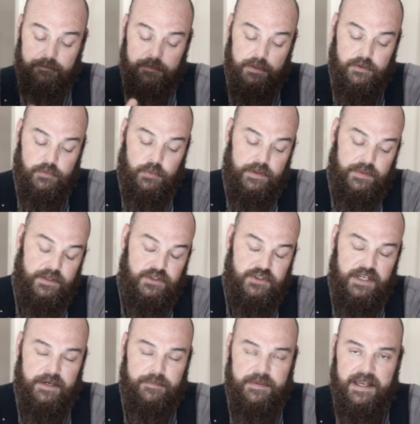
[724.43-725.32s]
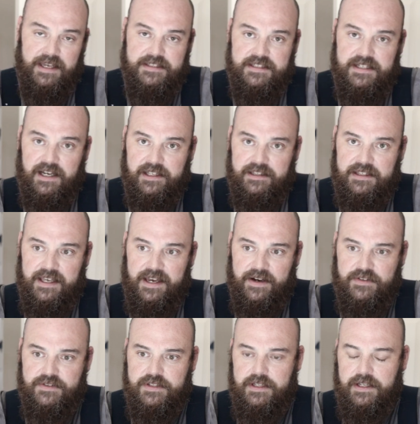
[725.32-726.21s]
Between the GENMAX
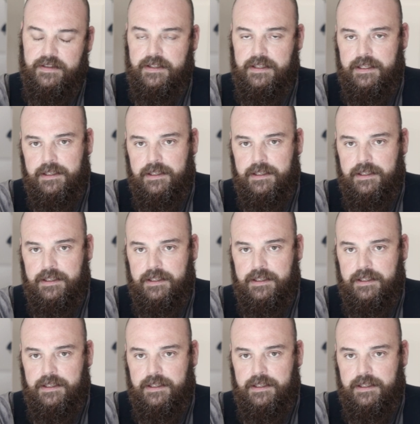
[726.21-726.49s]
9000 and the